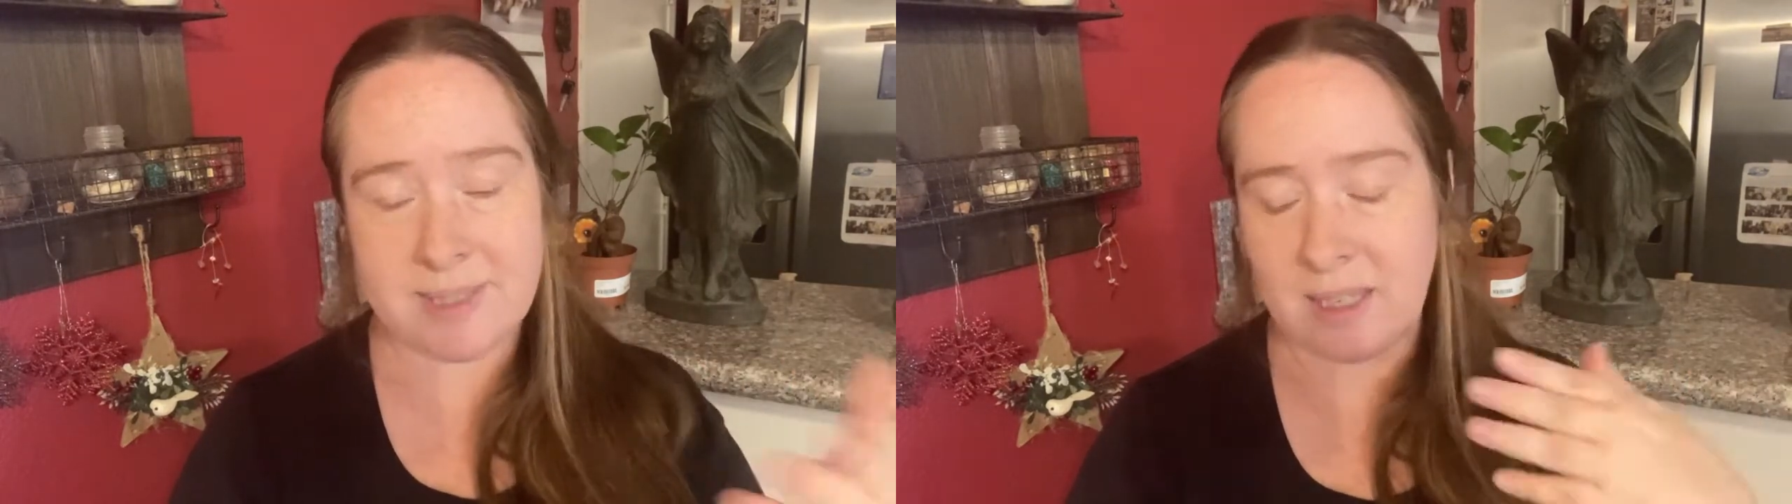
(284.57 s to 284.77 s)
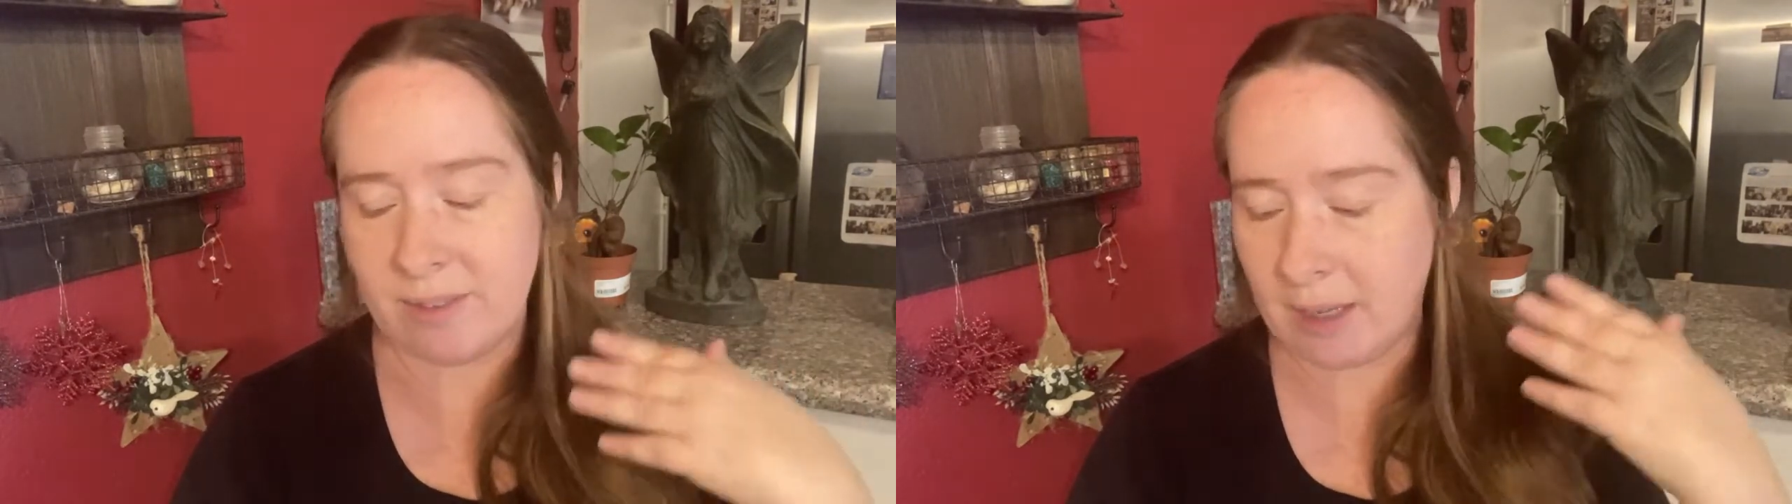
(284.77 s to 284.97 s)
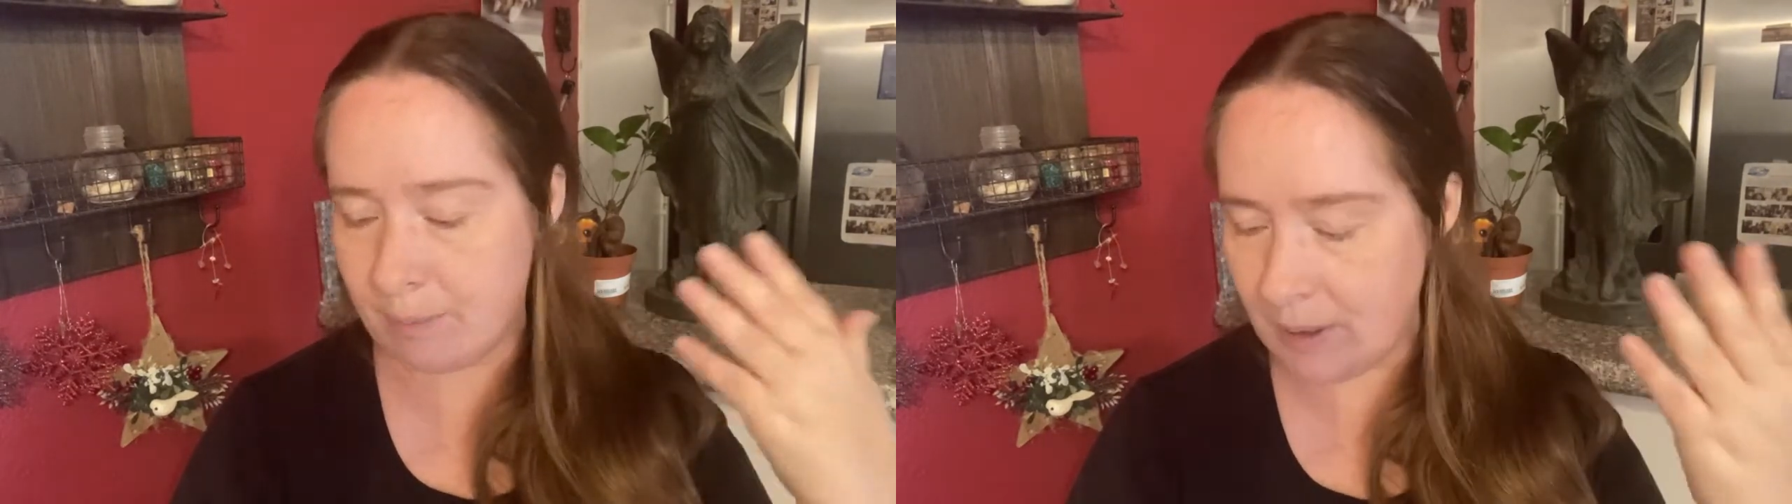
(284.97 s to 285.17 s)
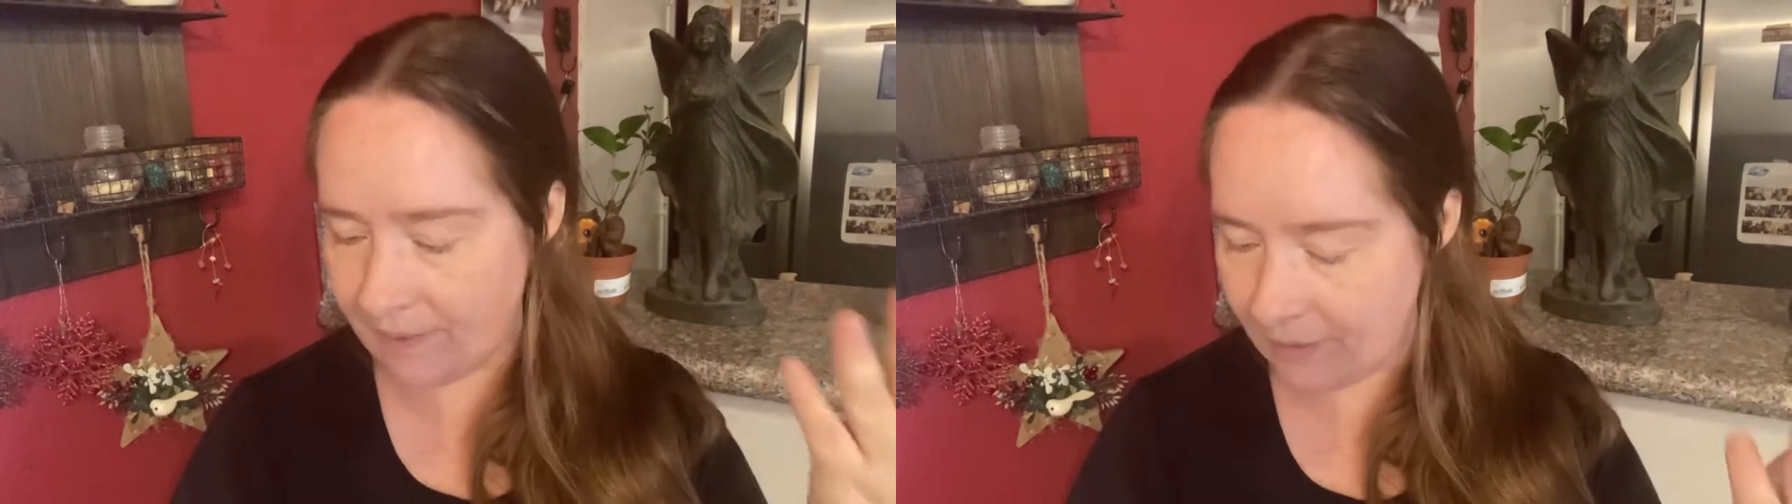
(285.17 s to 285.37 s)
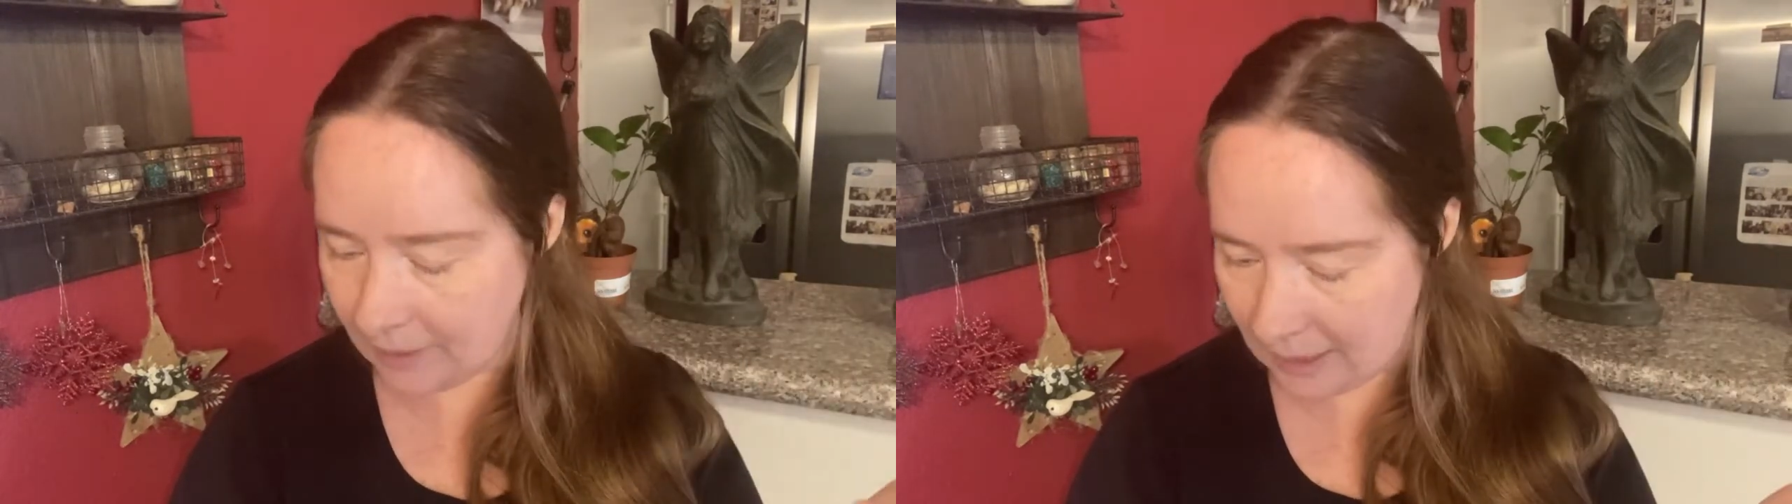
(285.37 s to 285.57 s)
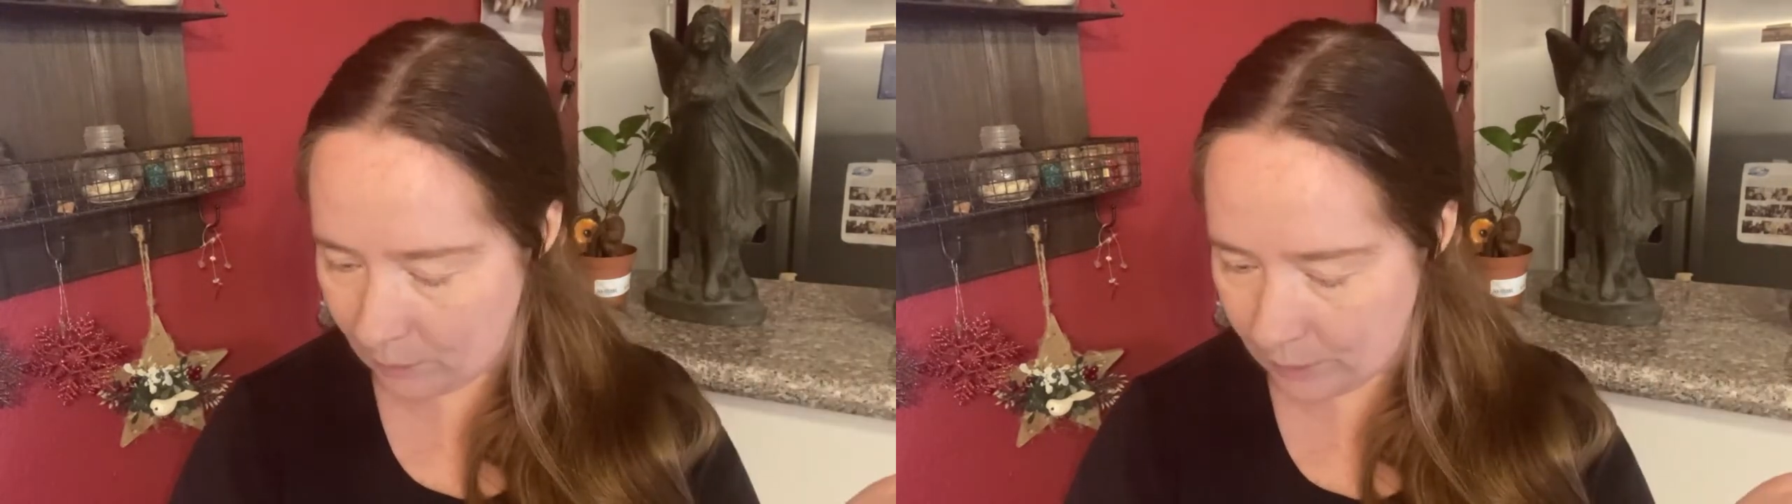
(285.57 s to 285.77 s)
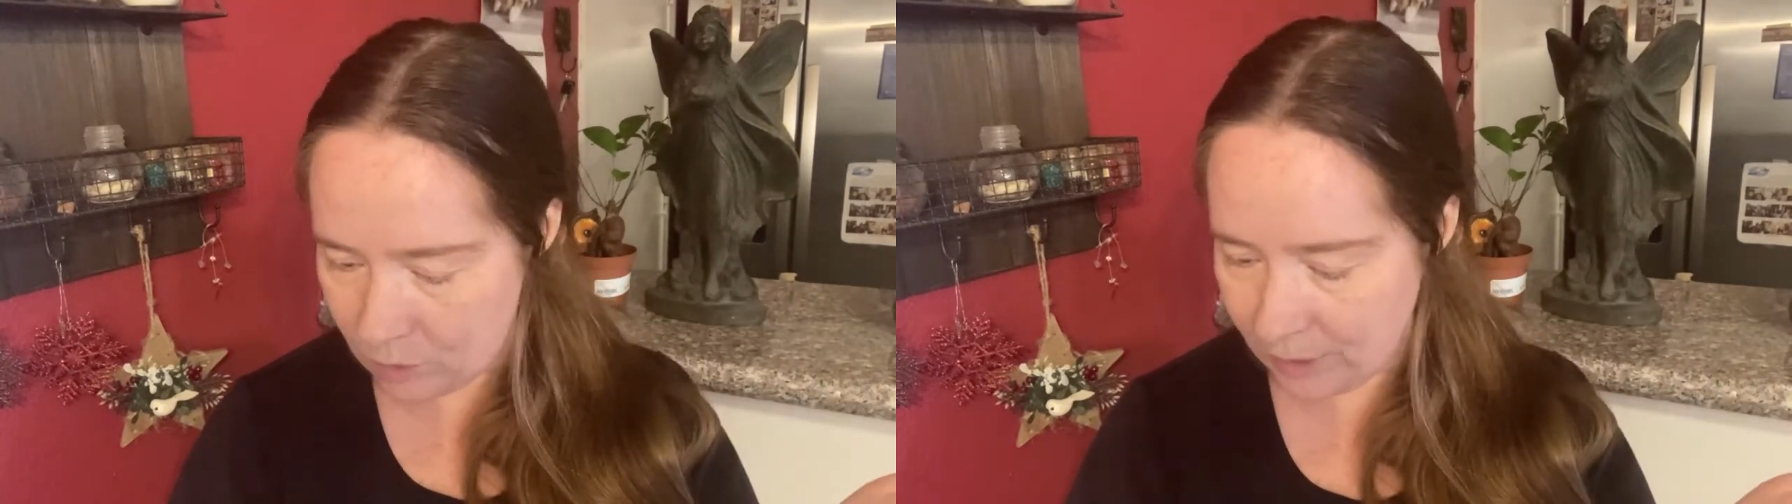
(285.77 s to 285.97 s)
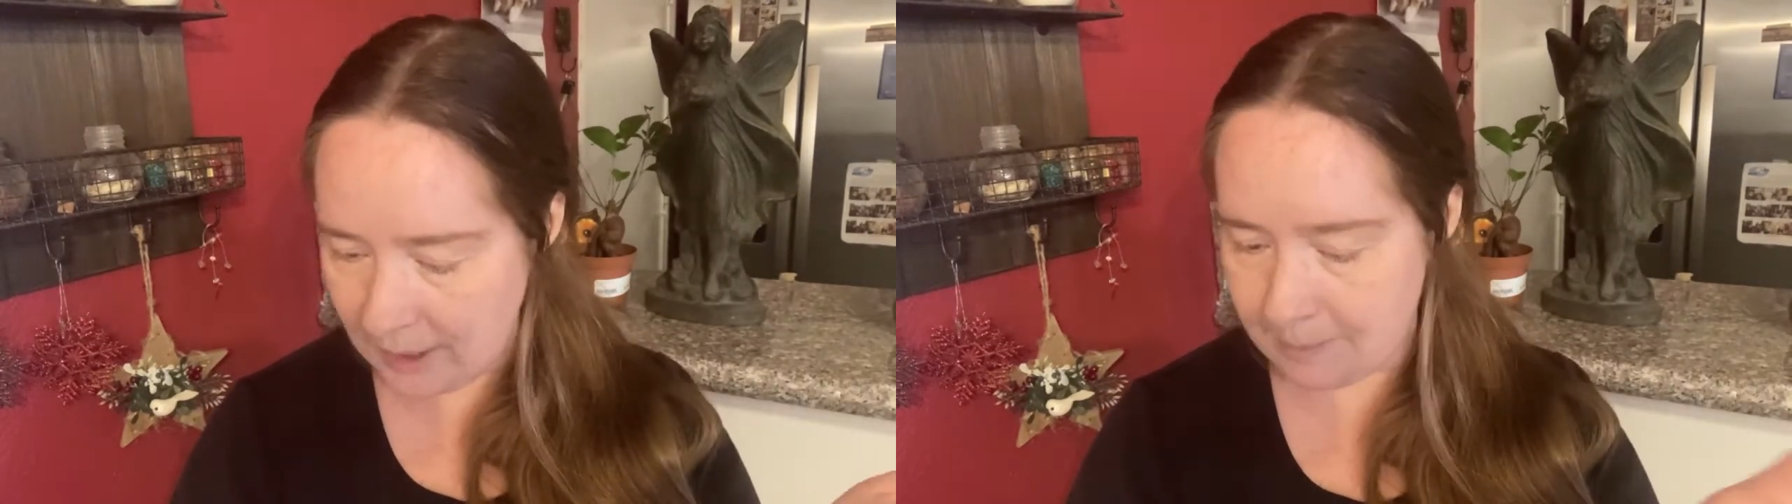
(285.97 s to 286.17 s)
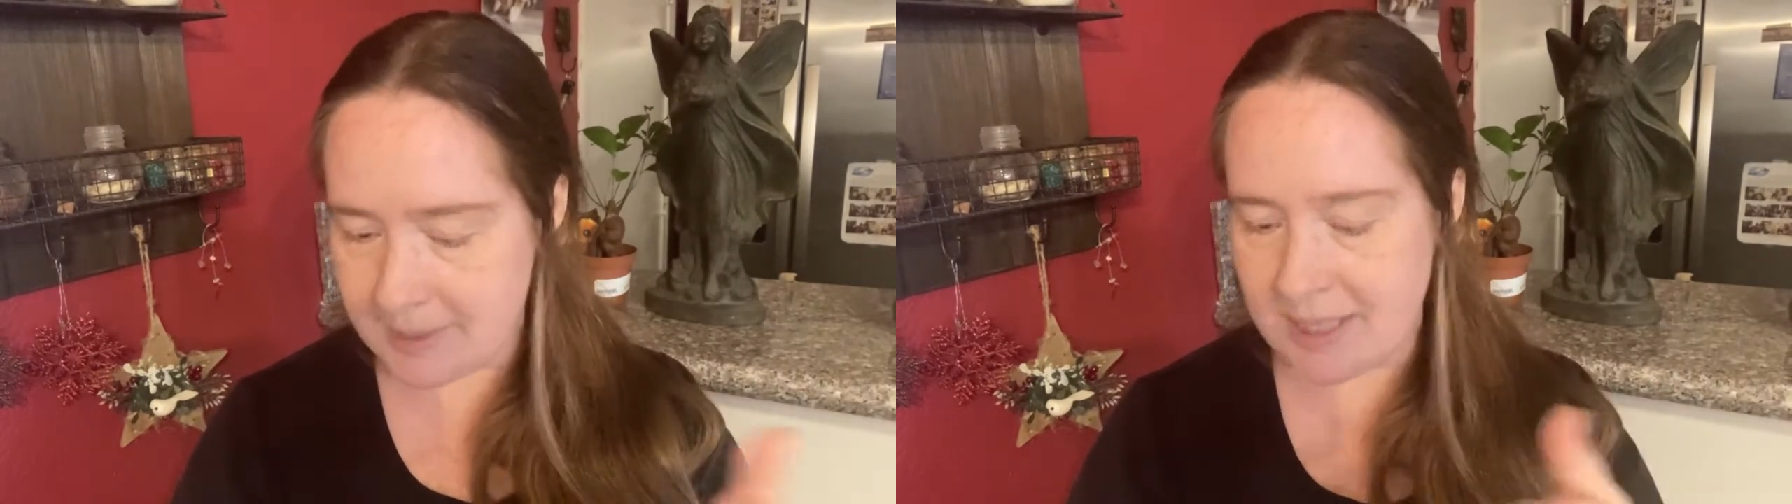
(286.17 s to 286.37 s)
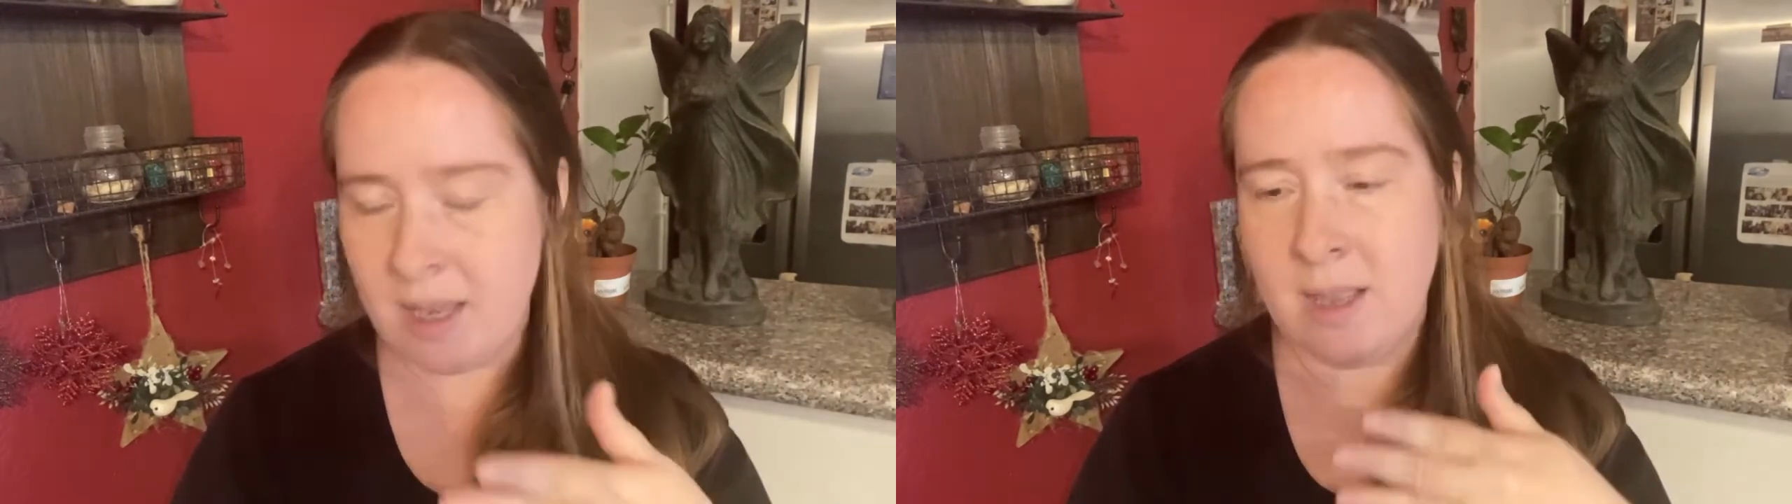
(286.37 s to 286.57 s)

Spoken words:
Like they can be affiliated with dreams.